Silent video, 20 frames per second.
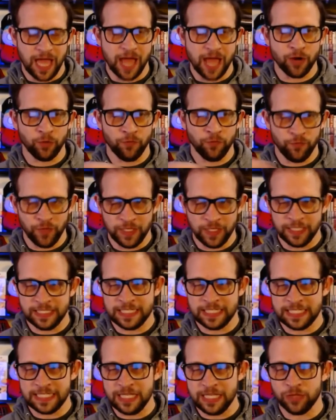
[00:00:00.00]
I don't fit
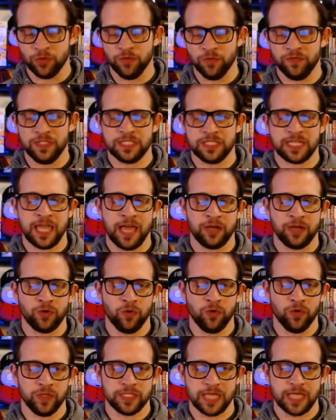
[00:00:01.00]
into either of these
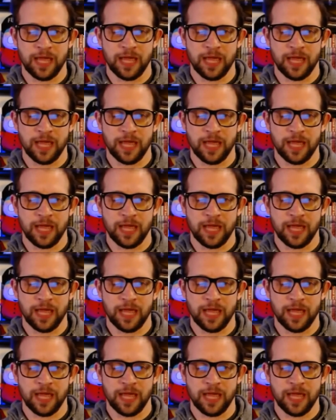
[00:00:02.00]
categories.